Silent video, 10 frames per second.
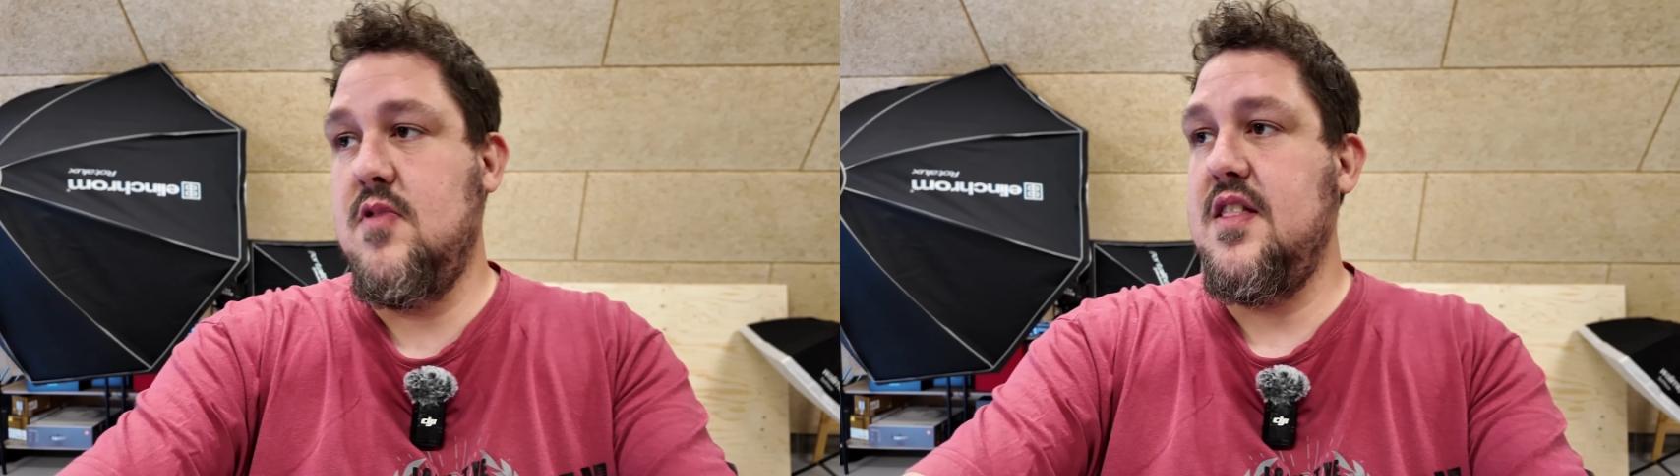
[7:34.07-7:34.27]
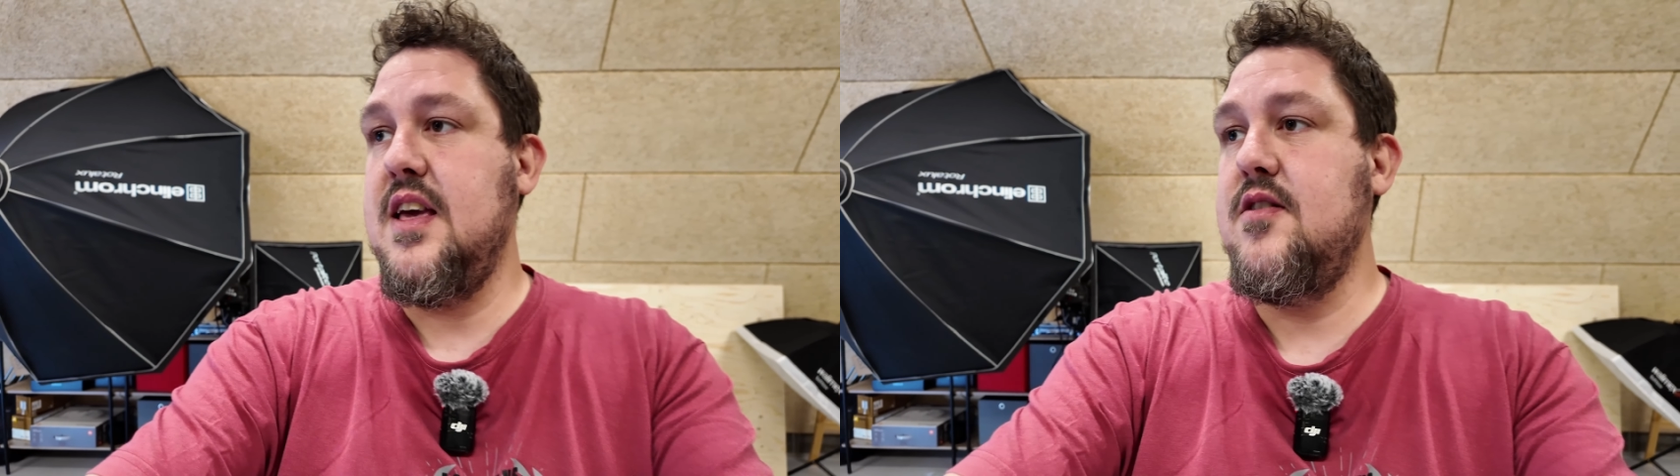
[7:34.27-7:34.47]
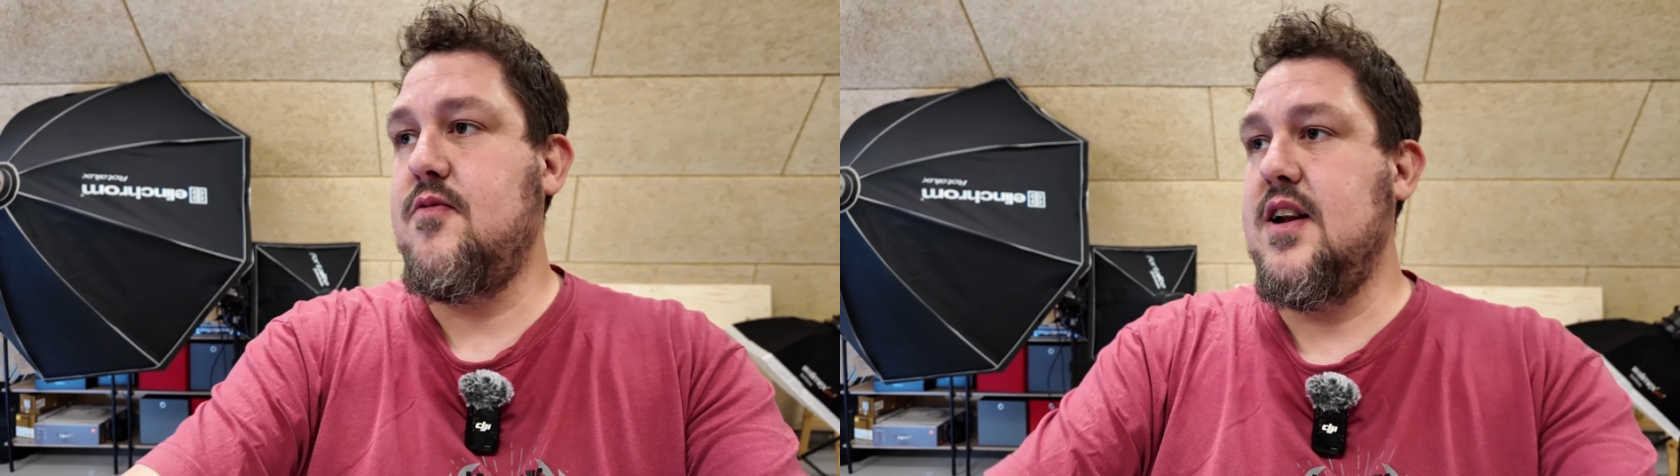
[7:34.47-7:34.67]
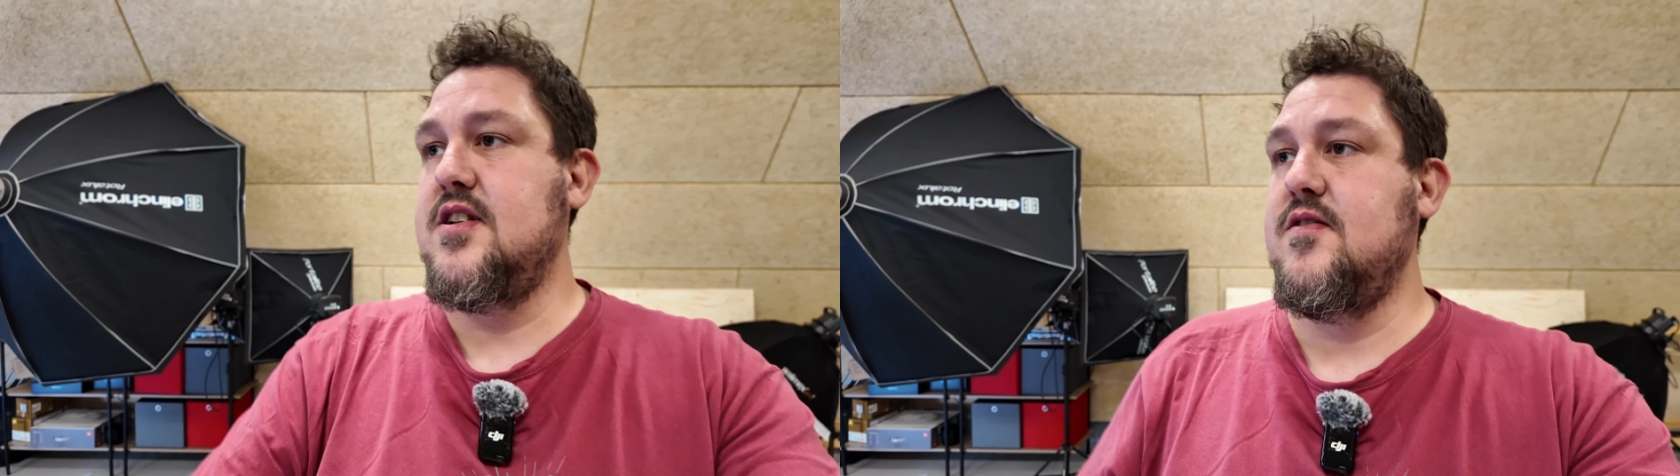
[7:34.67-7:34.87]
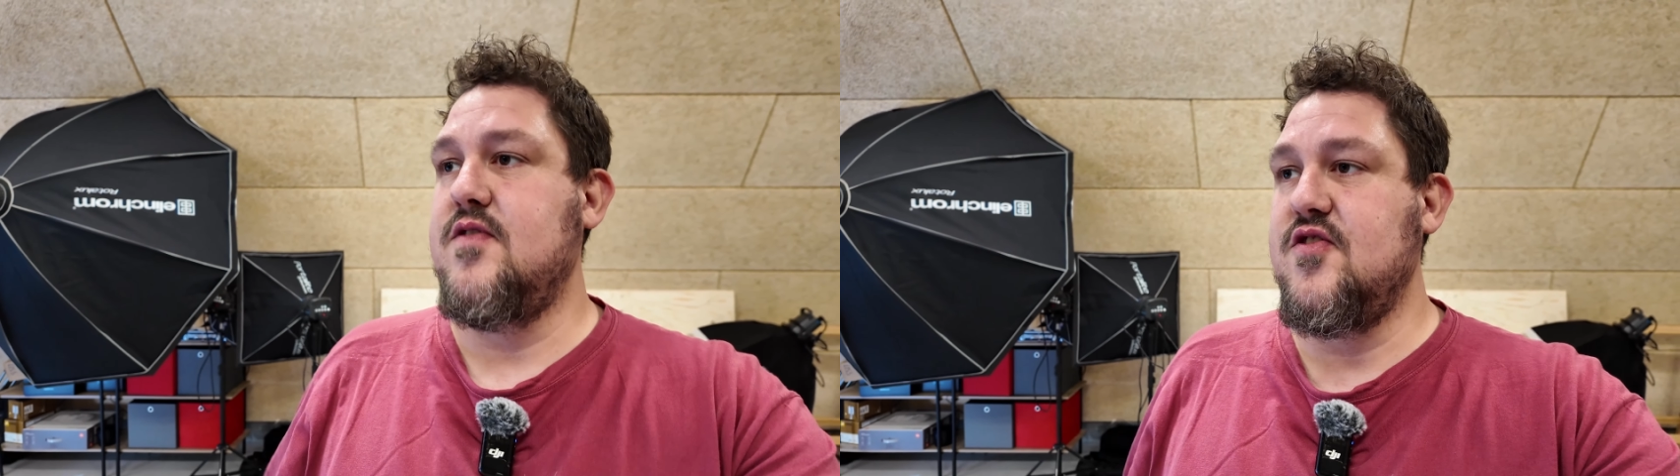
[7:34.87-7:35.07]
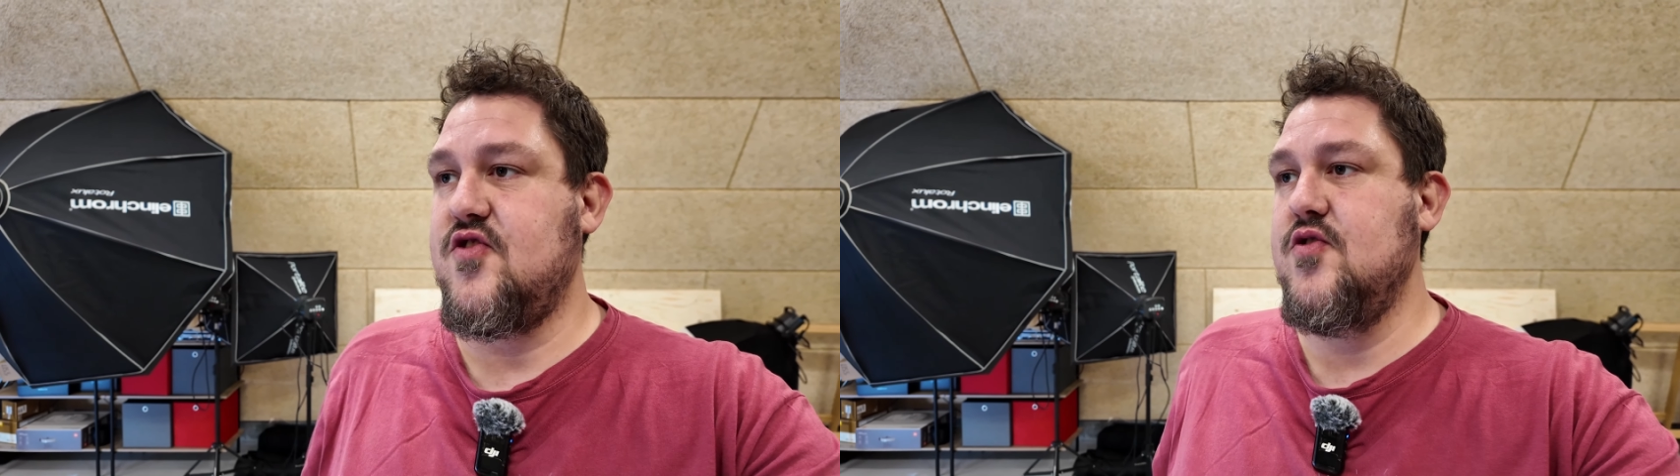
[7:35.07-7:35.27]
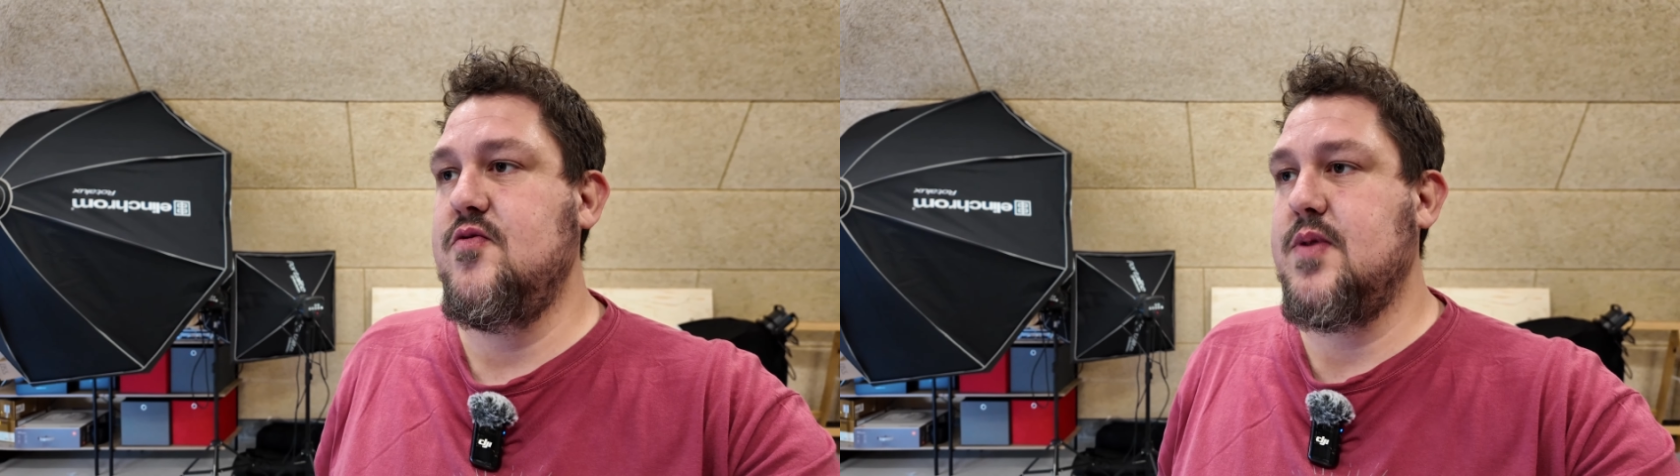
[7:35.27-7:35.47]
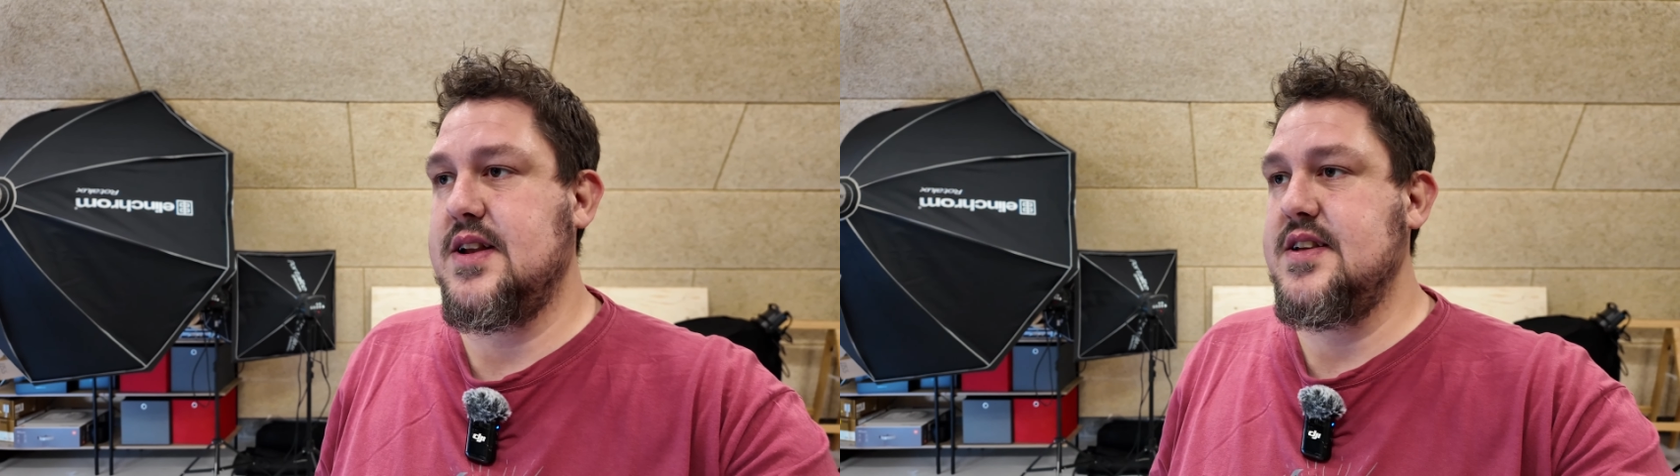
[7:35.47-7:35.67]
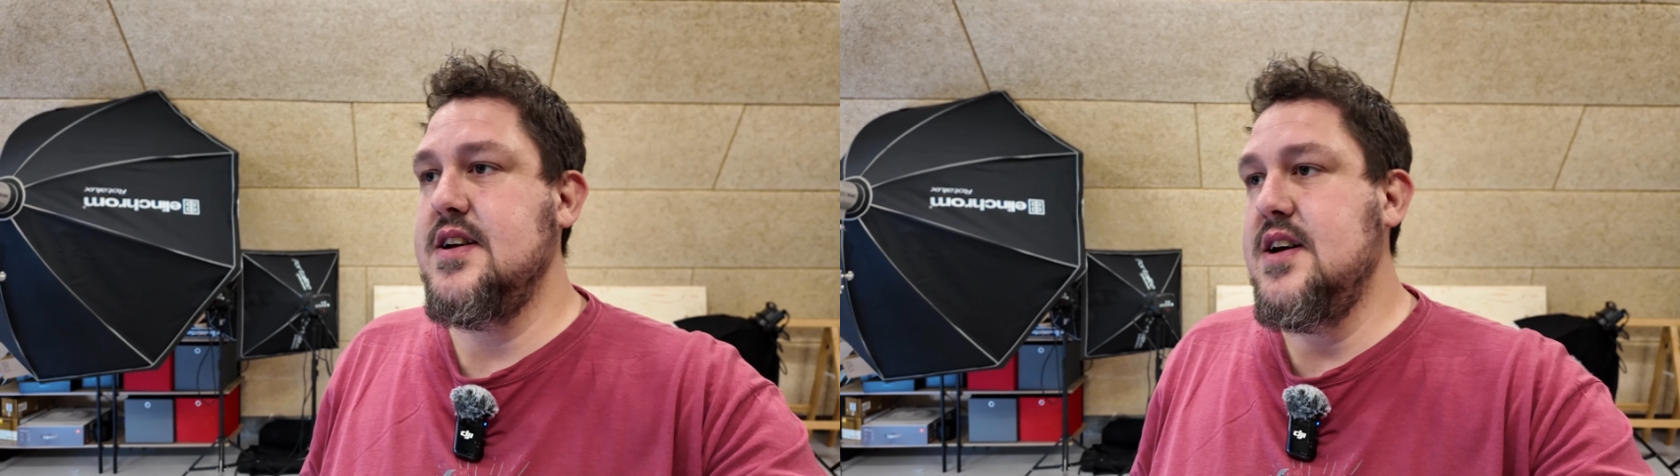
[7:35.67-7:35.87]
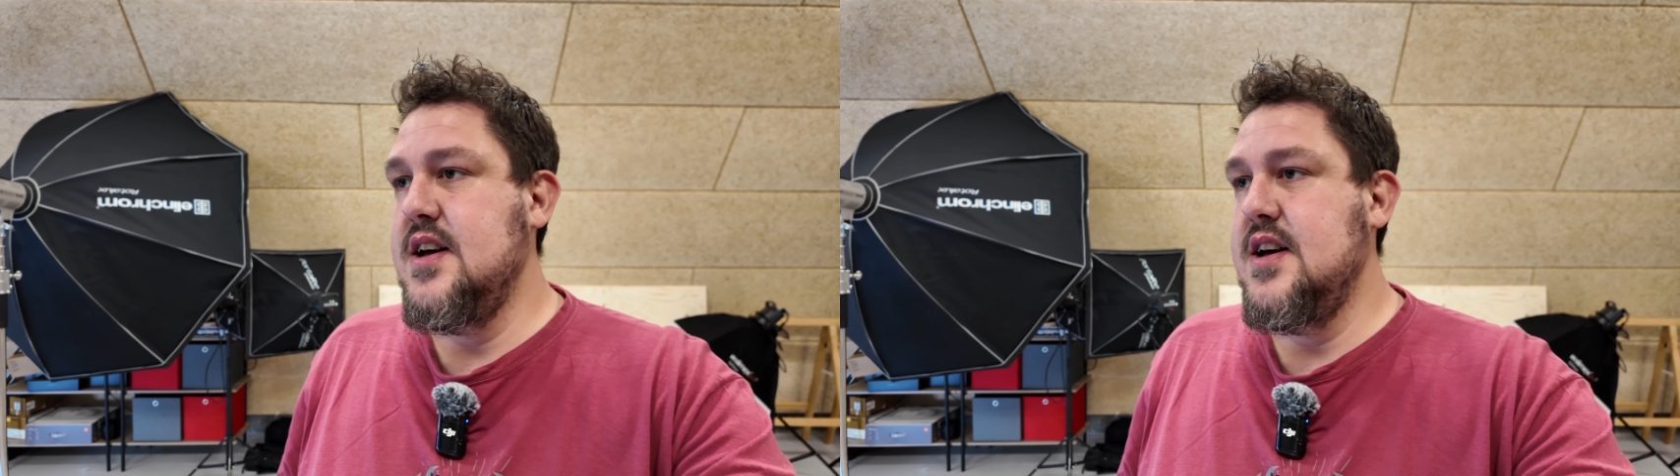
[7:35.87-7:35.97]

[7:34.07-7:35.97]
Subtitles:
I think, relatively soon, but